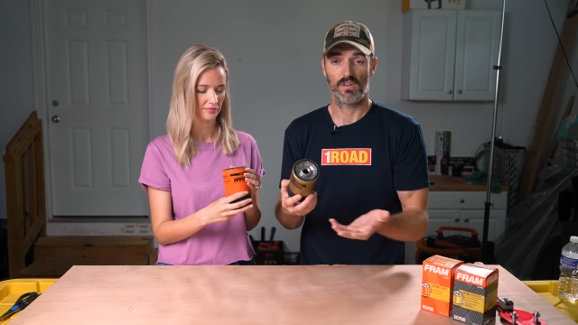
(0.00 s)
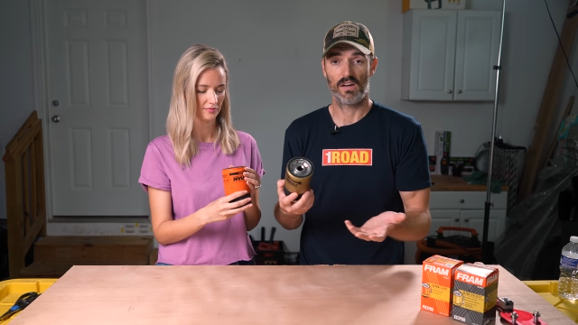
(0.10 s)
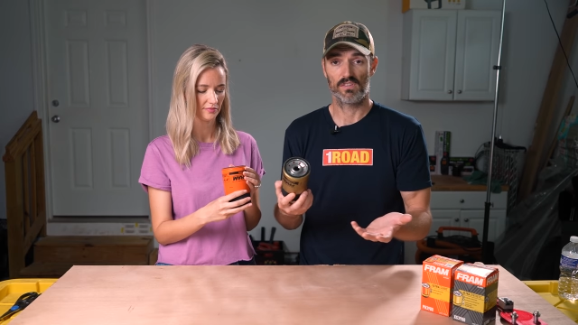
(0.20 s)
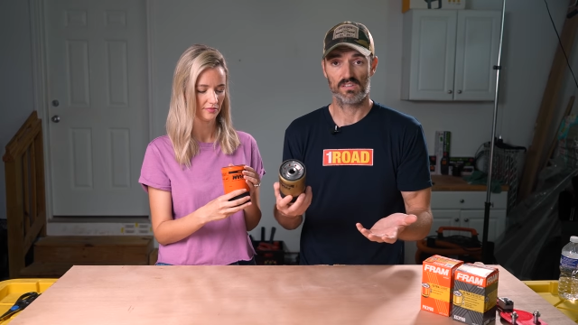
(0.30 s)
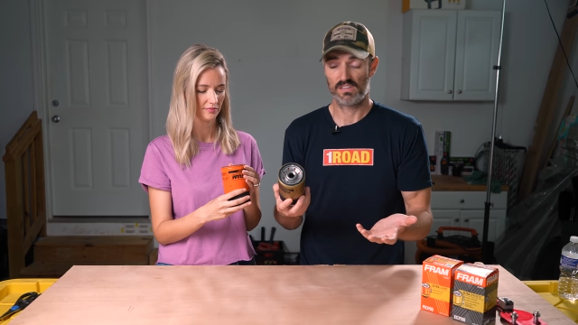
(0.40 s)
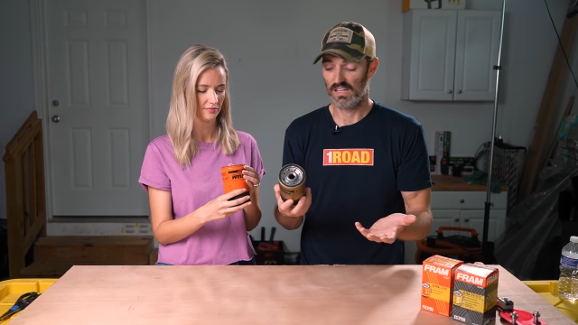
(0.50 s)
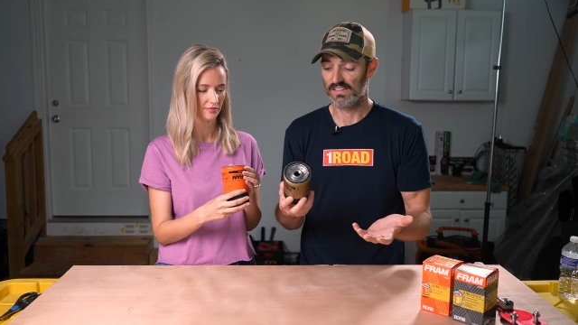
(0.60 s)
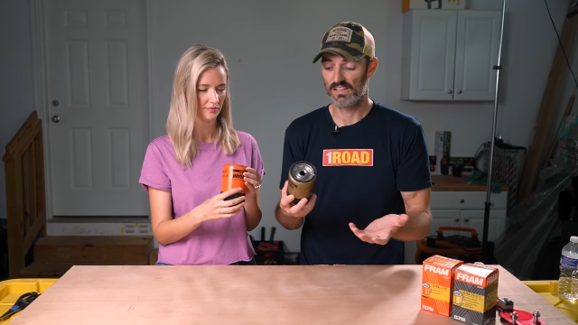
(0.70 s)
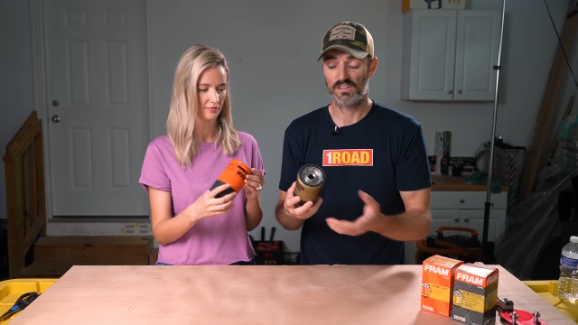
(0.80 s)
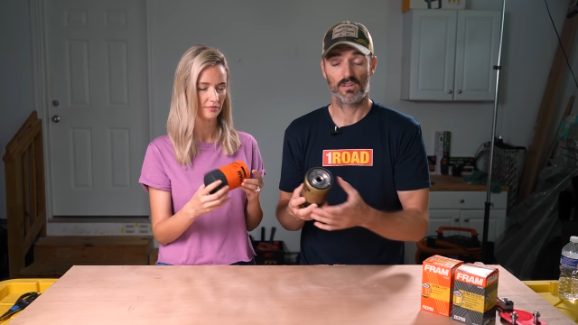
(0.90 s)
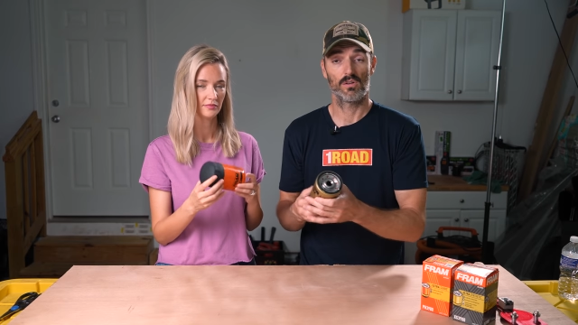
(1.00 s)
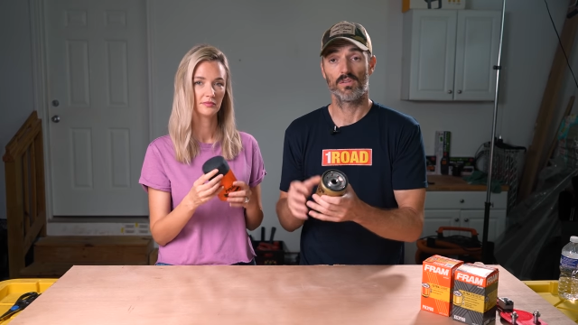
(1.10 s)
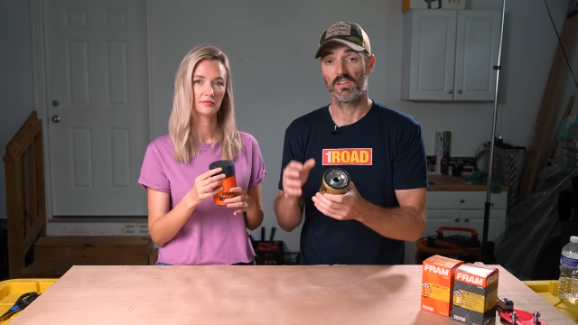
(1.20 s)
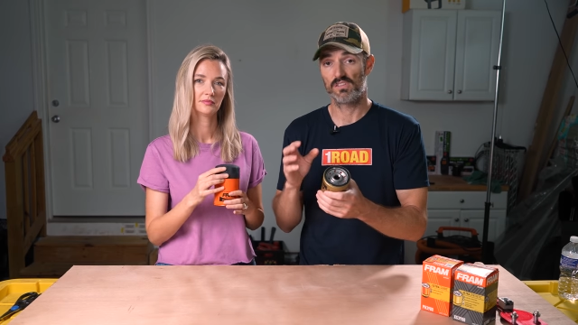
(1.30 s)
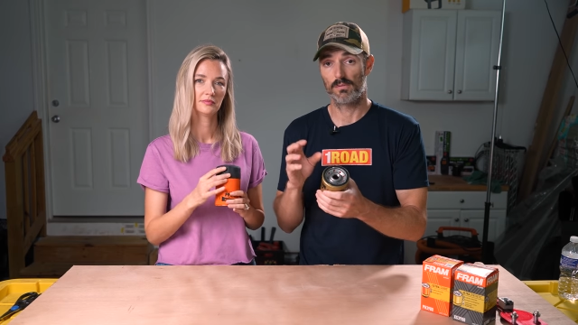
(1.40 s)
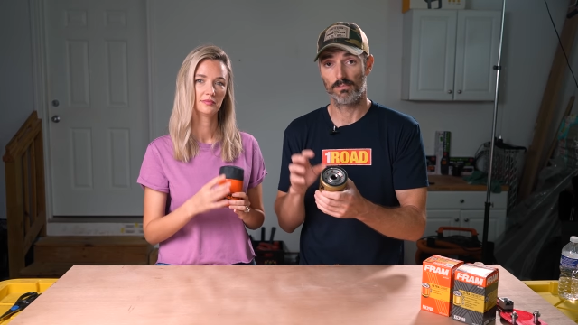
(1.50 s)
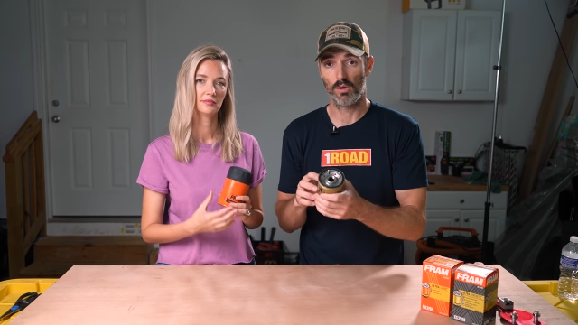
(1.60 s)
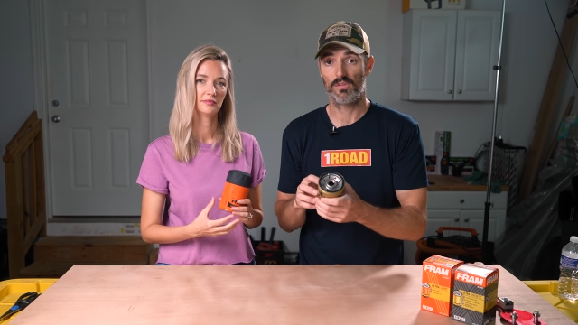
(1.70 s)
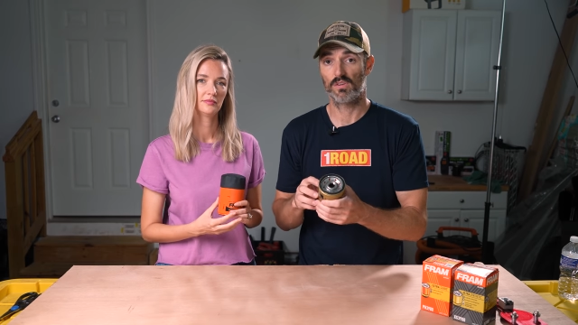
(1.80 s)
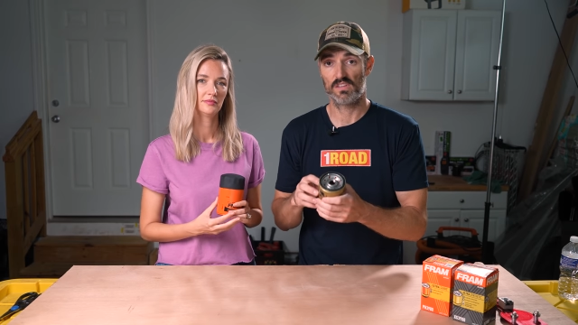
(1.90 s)
Speaker 1: obviously identical. These are
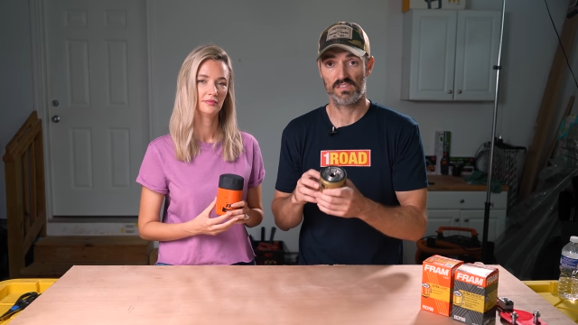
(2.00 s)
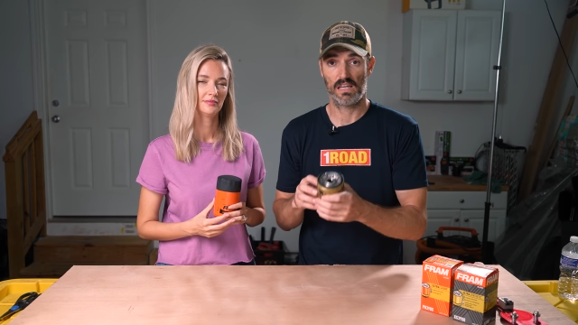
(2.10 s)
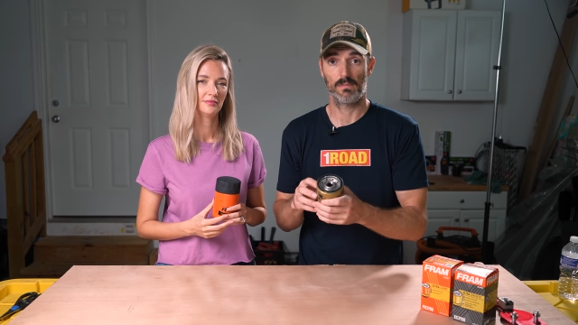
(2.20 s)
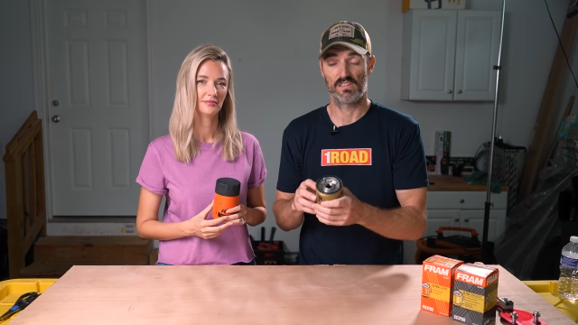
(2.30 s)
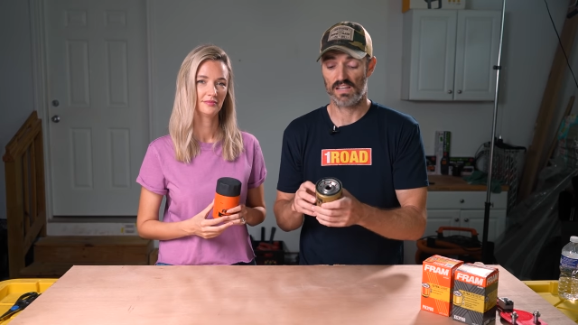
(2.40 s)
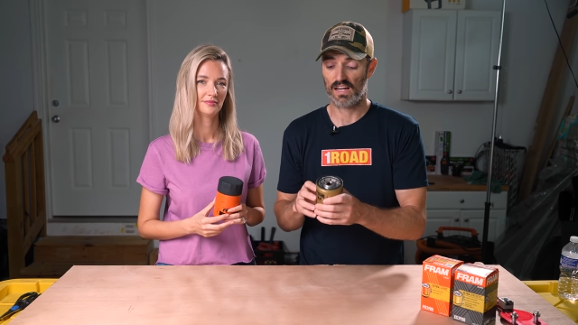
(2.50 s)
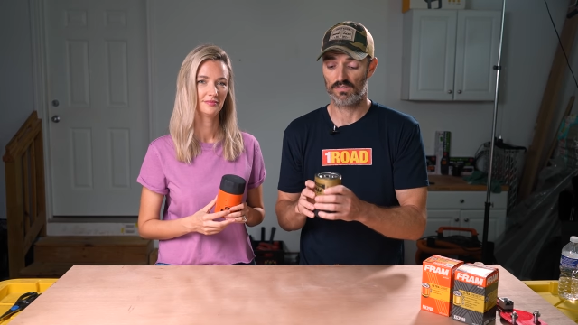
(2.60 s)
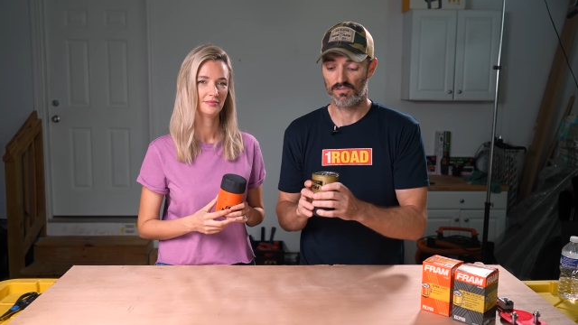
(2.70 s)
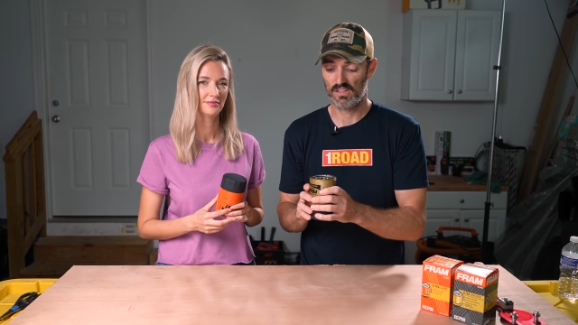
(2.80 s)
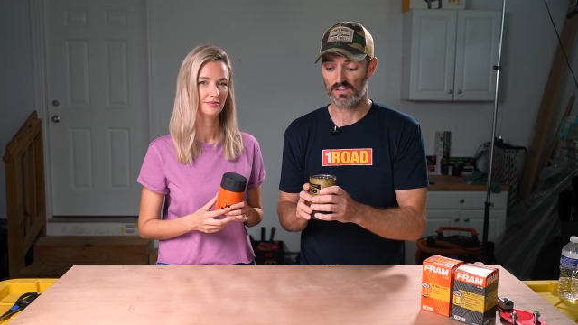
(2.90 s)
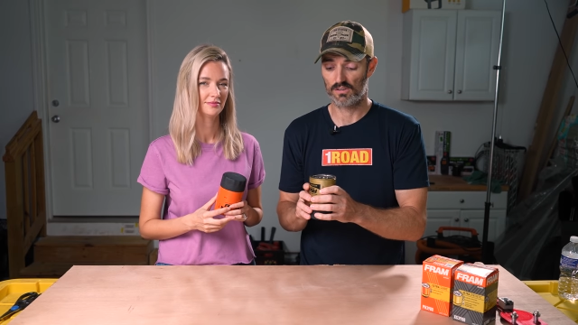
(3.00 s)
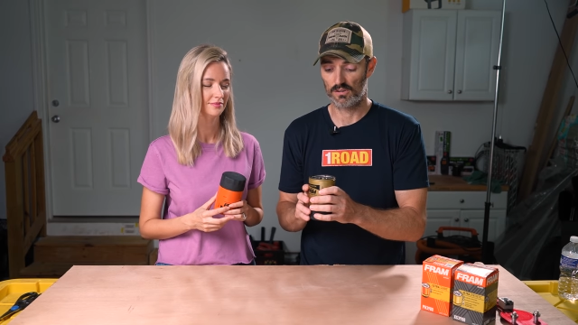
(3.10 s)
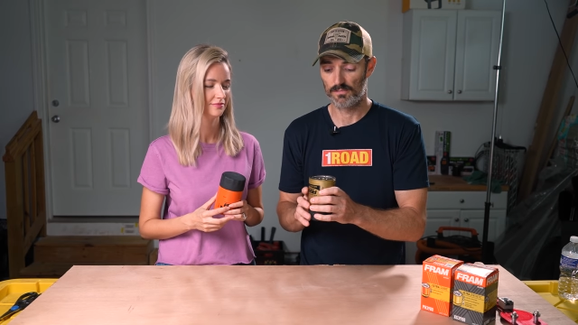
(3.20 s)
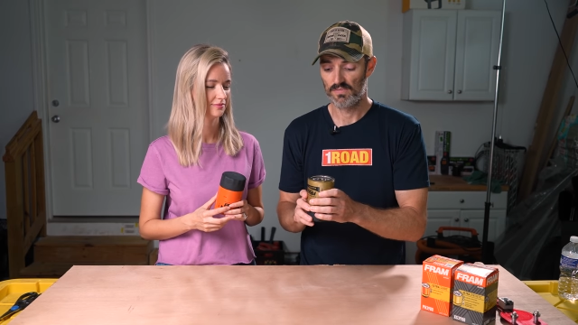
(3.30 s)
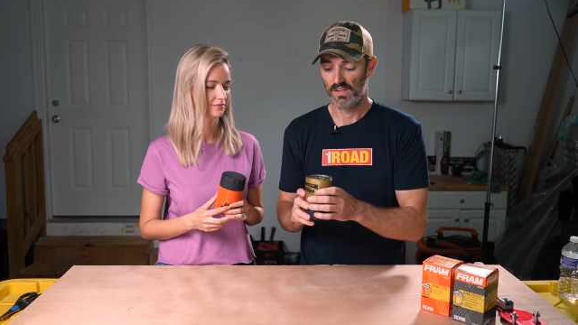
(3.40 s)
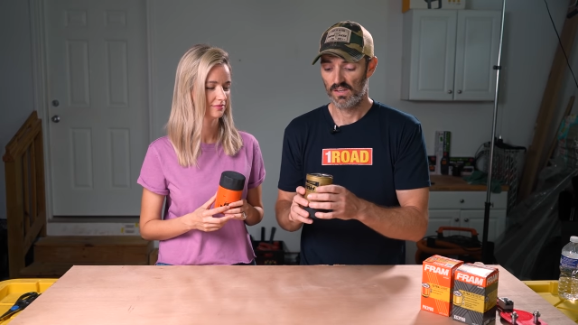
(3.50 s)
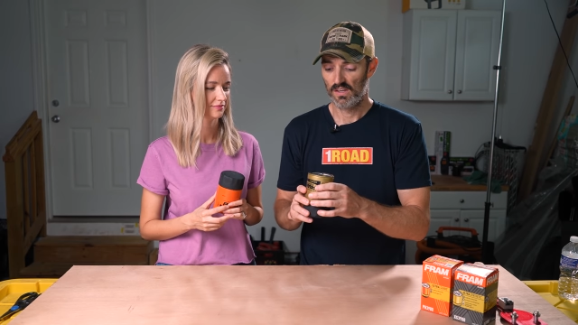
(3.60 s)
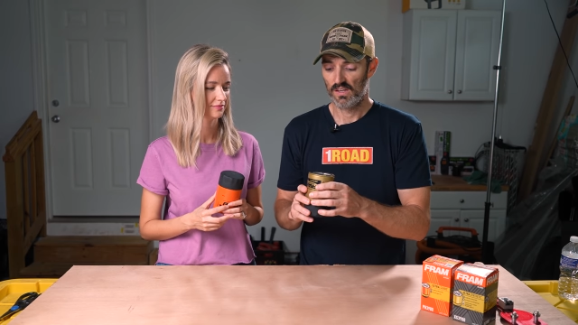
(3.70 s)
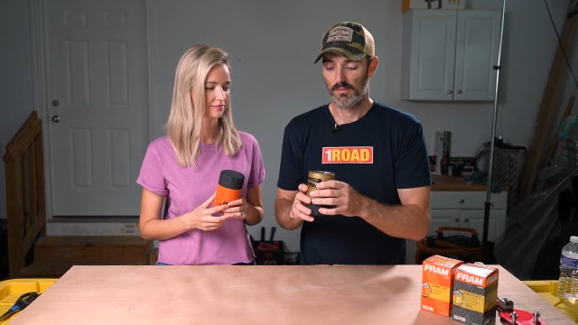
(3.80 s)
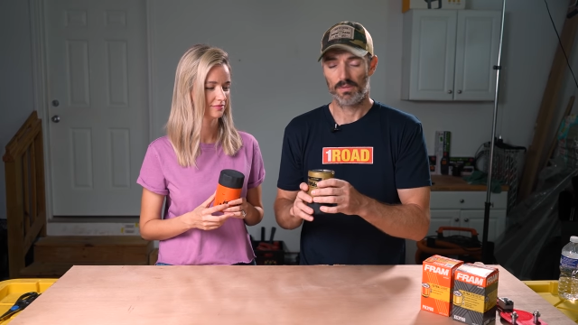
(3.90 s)
both for the same exact vehicle.
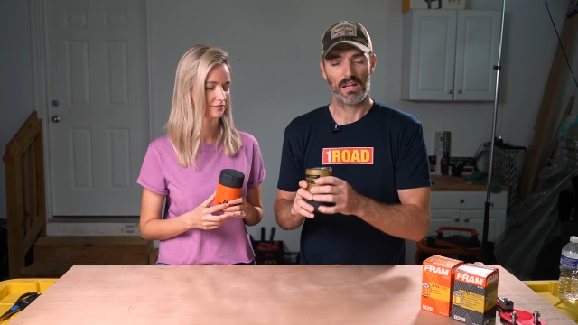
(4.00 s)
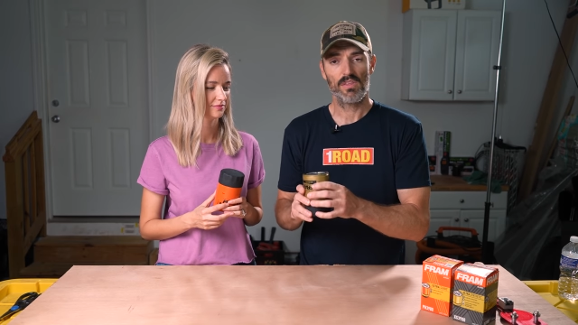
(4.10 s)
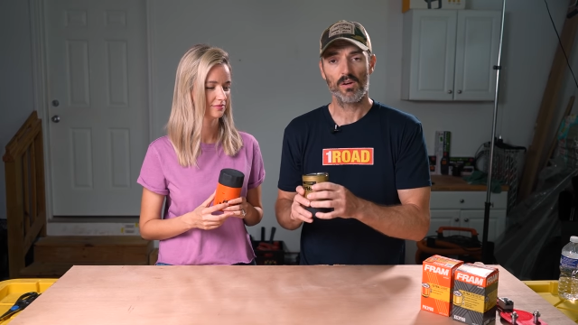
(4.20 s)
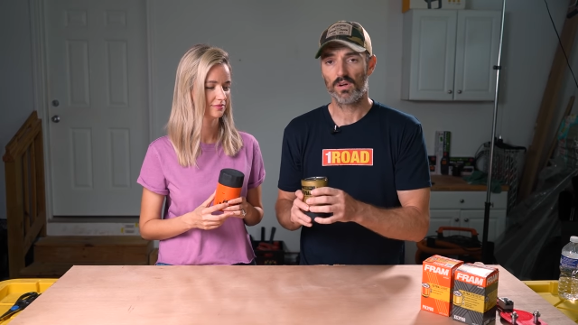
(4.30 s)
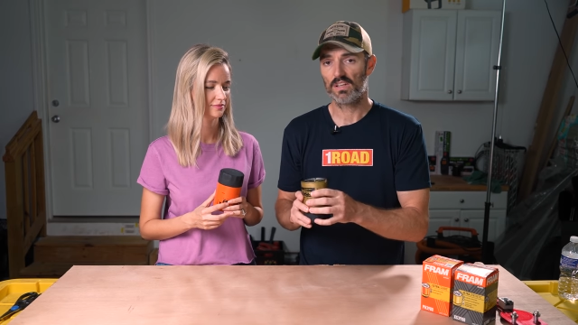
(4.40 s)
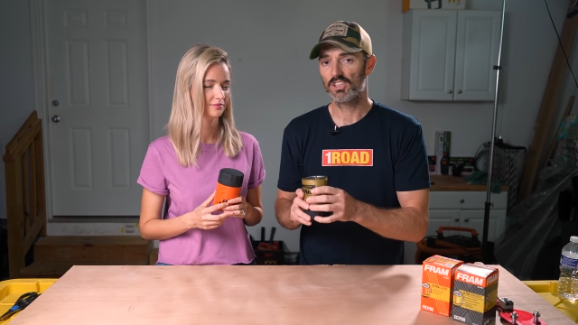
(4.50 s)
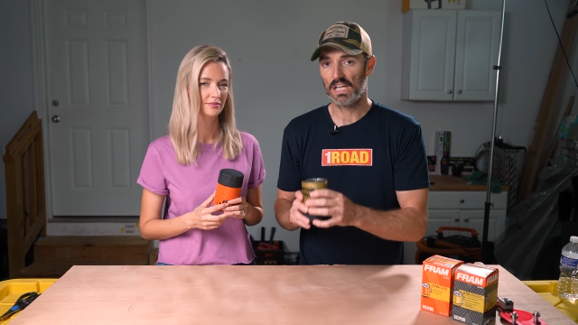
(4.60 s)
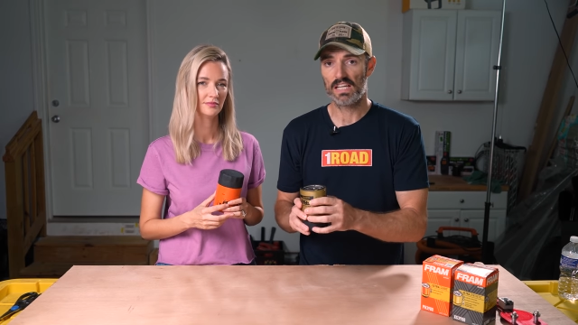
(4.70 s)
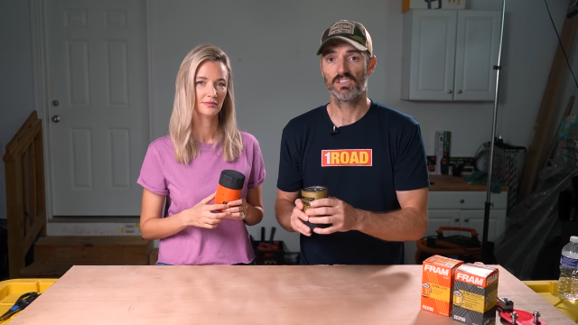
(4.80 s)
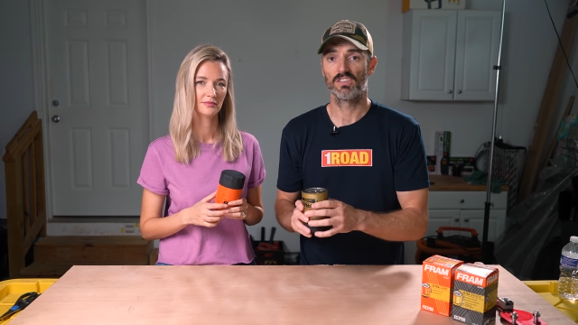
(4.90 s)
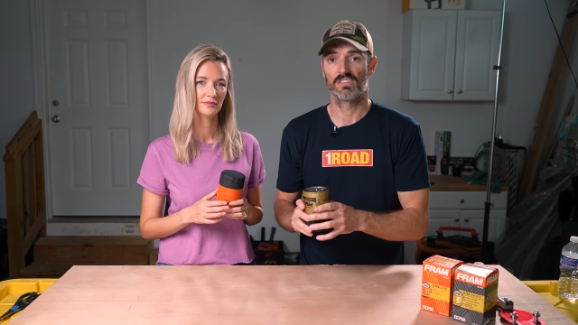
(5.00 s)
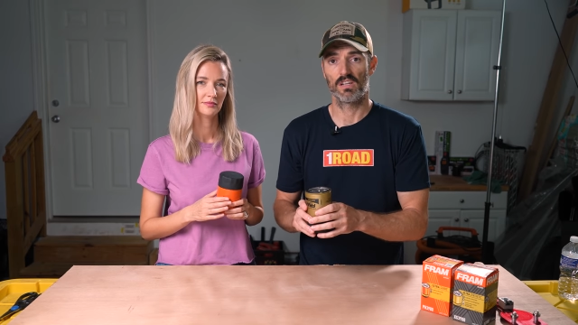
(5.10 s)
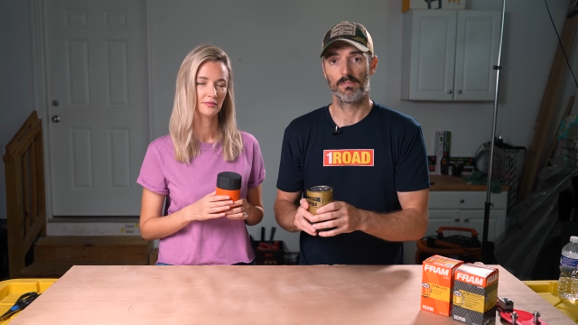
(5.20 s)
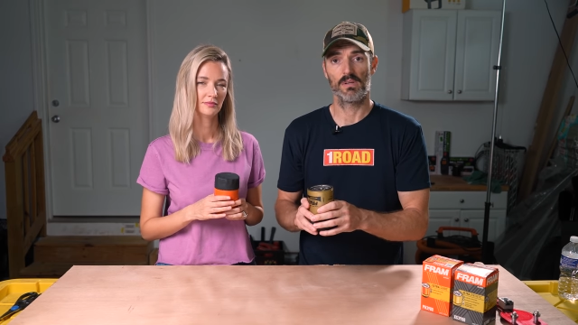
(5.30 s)
But I think where the change is gonna